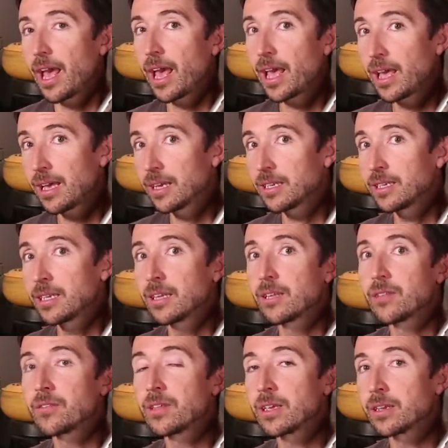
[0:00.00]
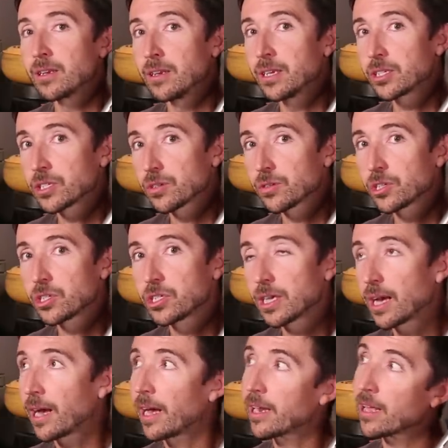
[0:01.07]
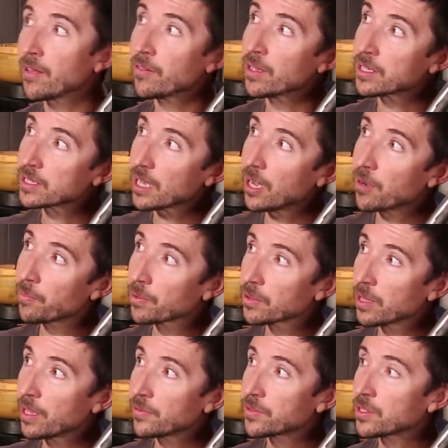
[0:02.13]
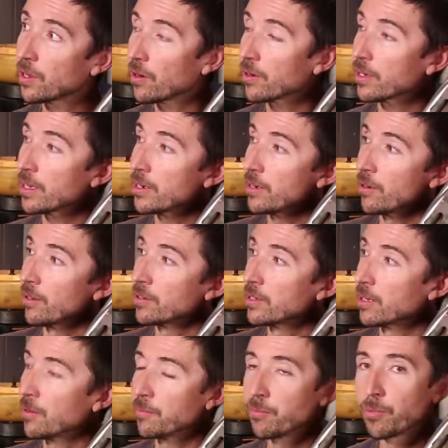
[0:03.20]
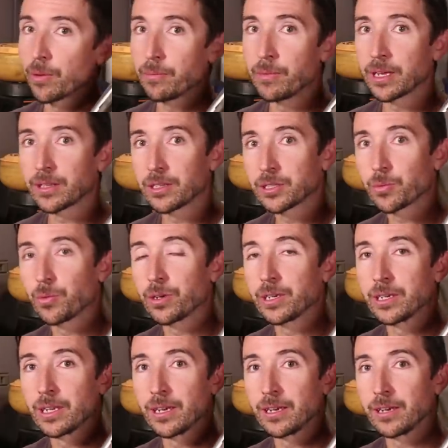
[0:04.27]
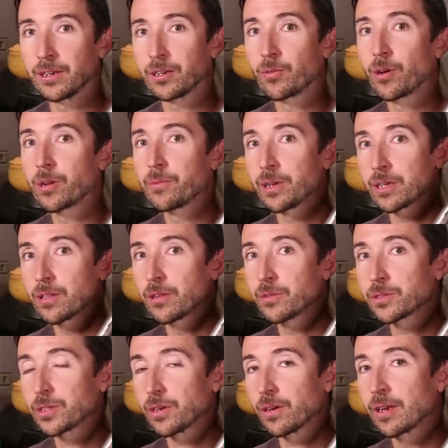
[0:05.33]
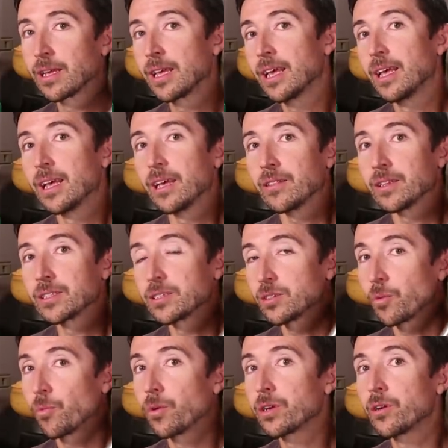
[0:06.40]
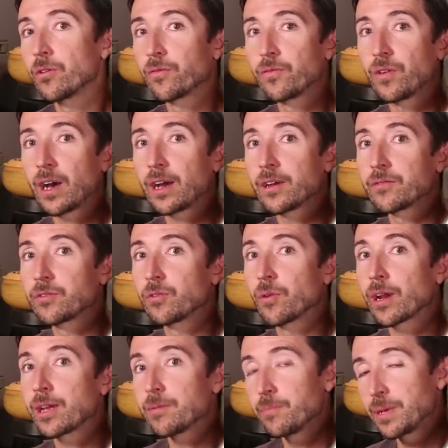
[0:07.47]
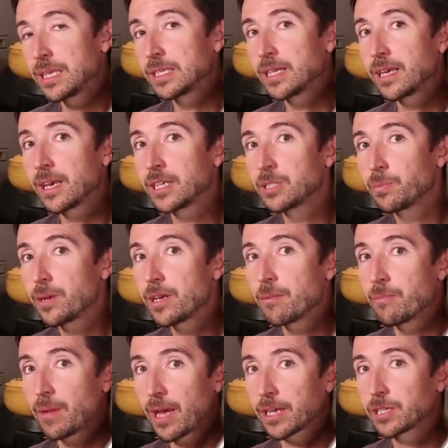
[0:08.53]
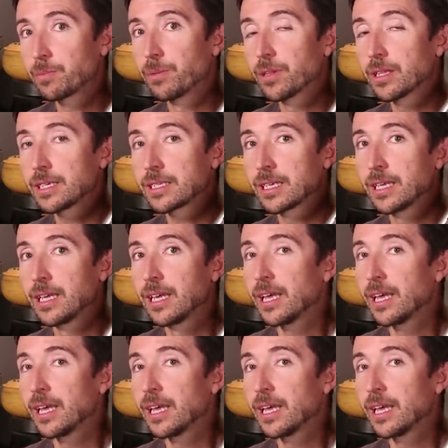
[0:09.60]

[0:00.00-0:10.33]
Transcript: and the initial shot in this upper left target. Here, I'll, I'll make this one uh, quite a bit closer. This is a one oh five grain B T H P match bullet,